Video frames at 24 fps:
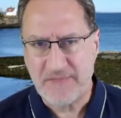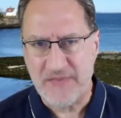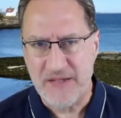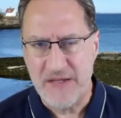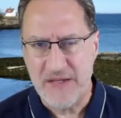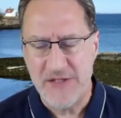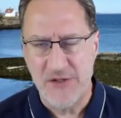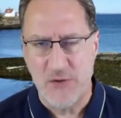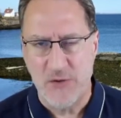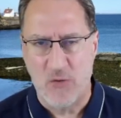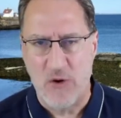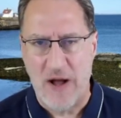
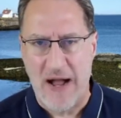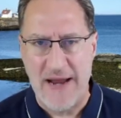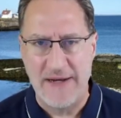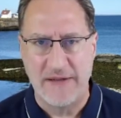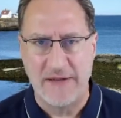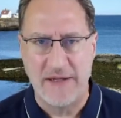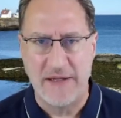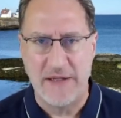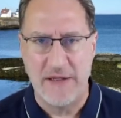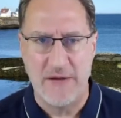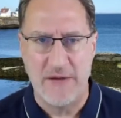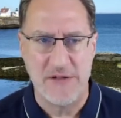is a
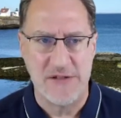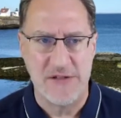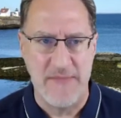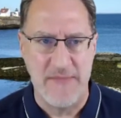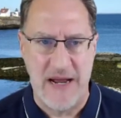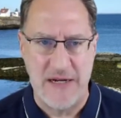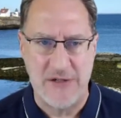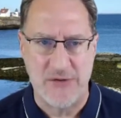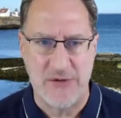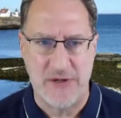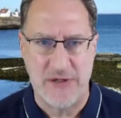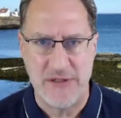widely used
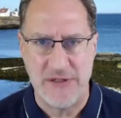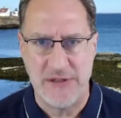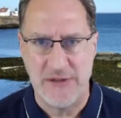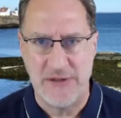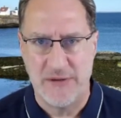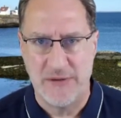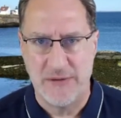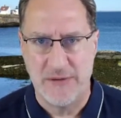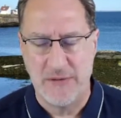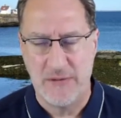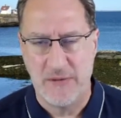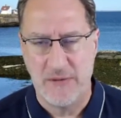metric
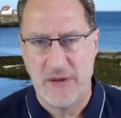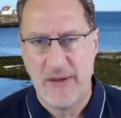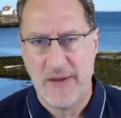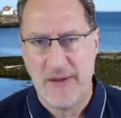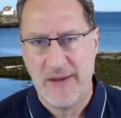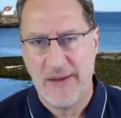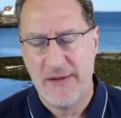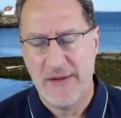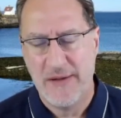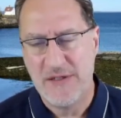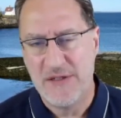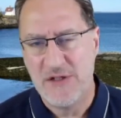to
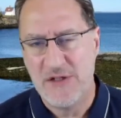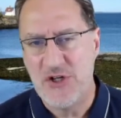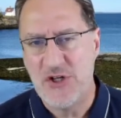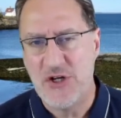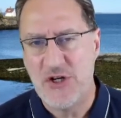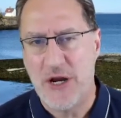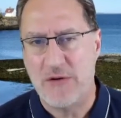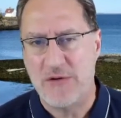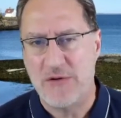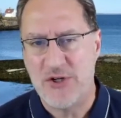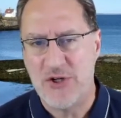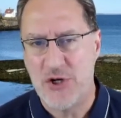
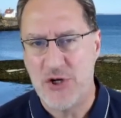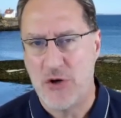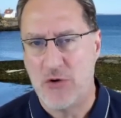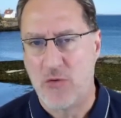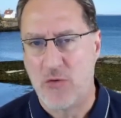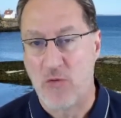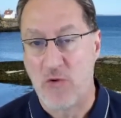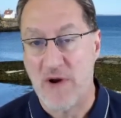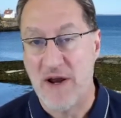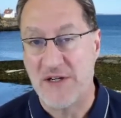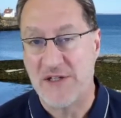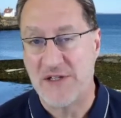show
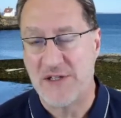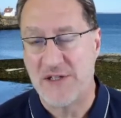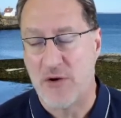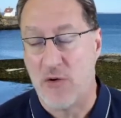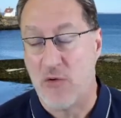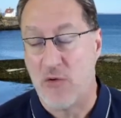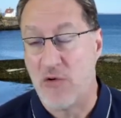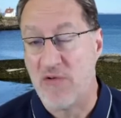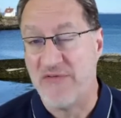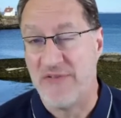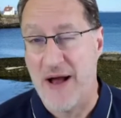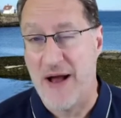risk
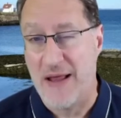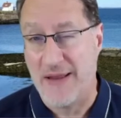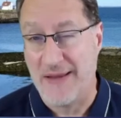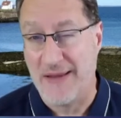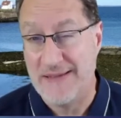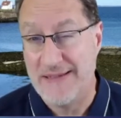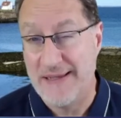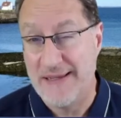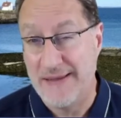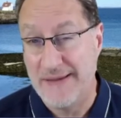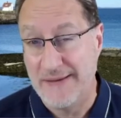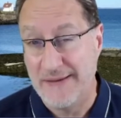or
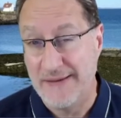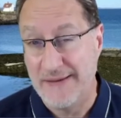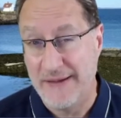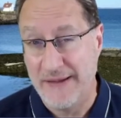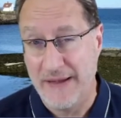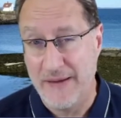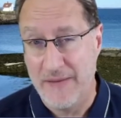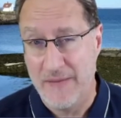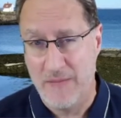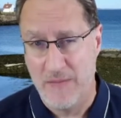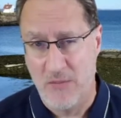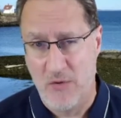
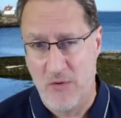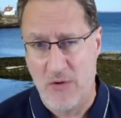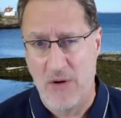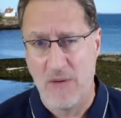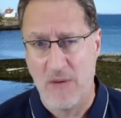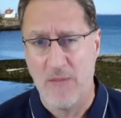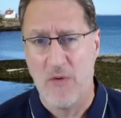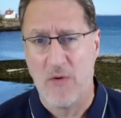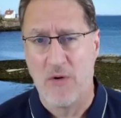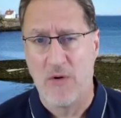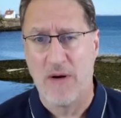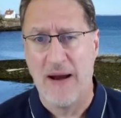volatility,
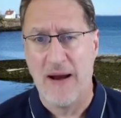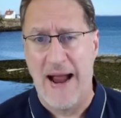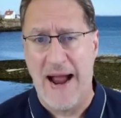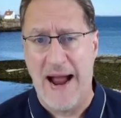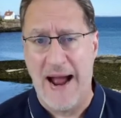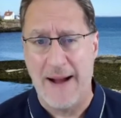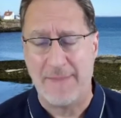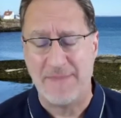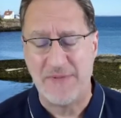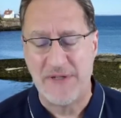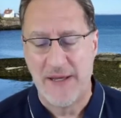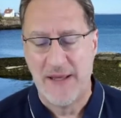more
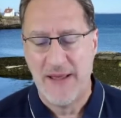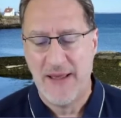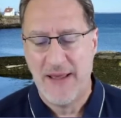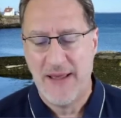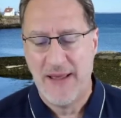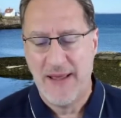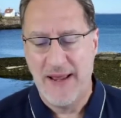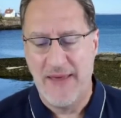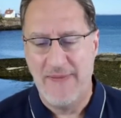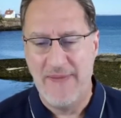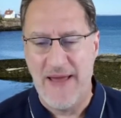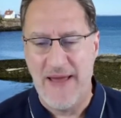apt.
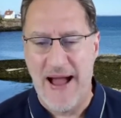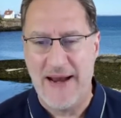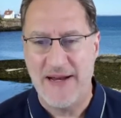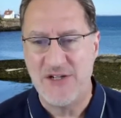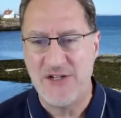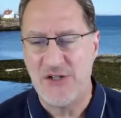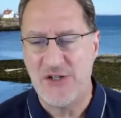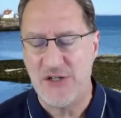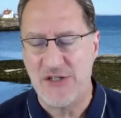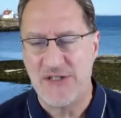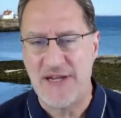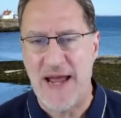And that is
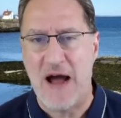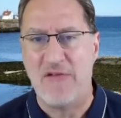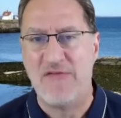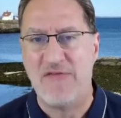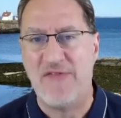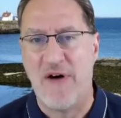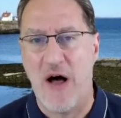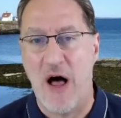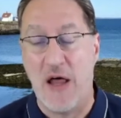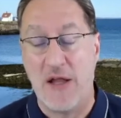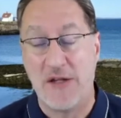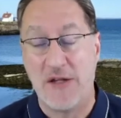just how
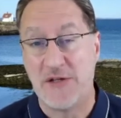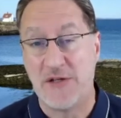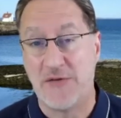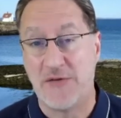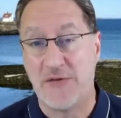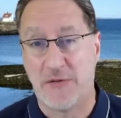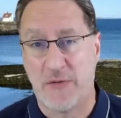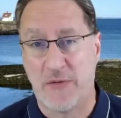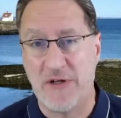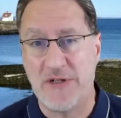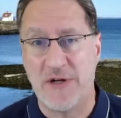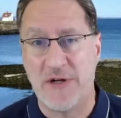volatile the
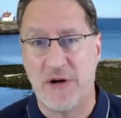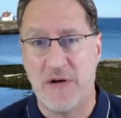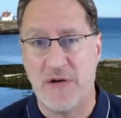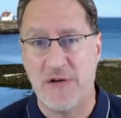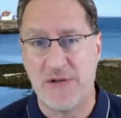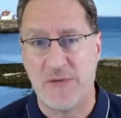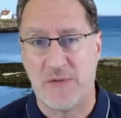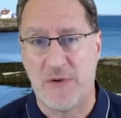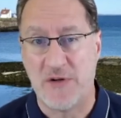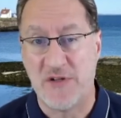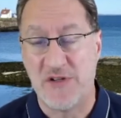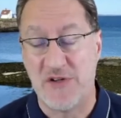
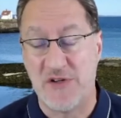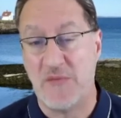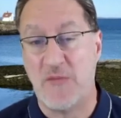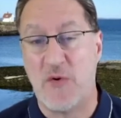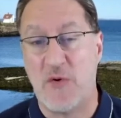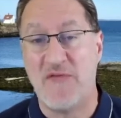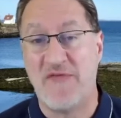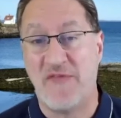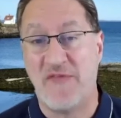returns were. So the more